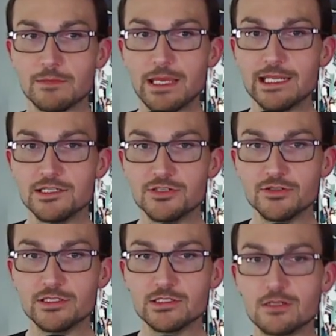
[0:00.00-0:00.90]
82
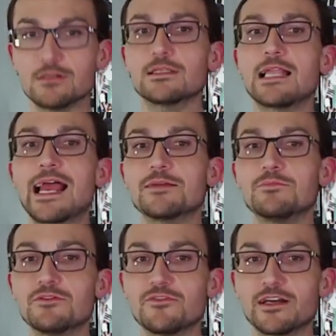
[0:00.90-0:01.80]
years old and I
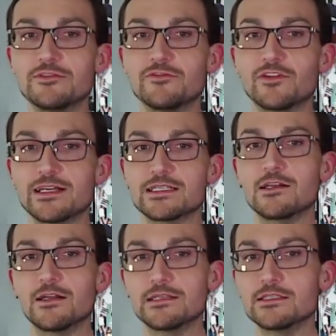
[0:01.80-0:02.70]
could be fucking
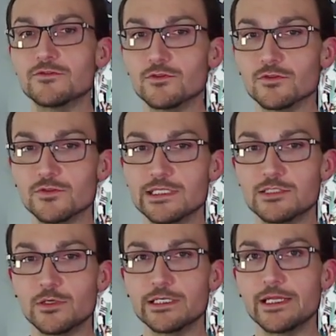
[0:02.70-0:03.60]
flexing on these fools with a
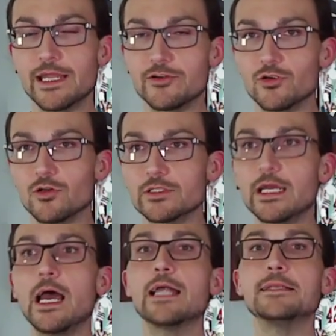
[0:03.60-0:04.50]
28-year-old.
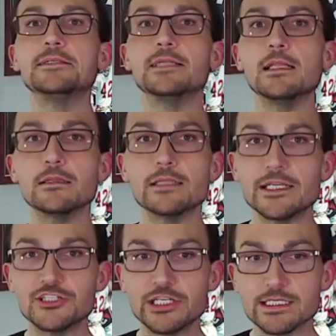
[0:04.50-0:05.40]

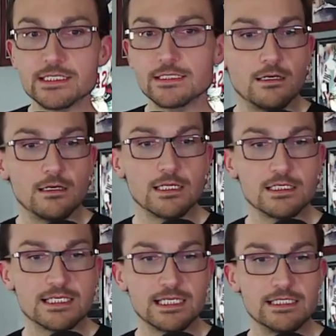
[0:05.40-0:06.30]
Delicious.
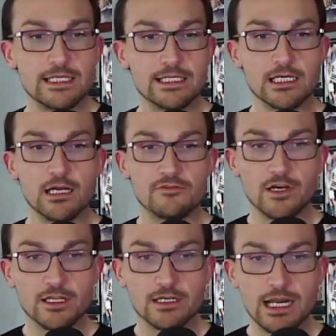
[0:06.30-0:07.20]
On Sunday, the
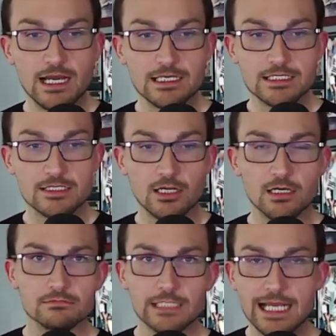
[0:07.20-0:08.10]
Godfather
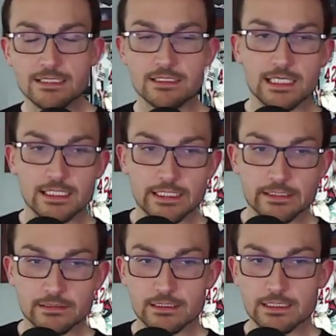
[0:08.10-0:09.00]
star, last
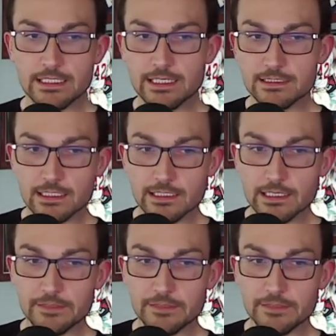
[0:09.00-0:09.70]
Sunday, not today, Sunday,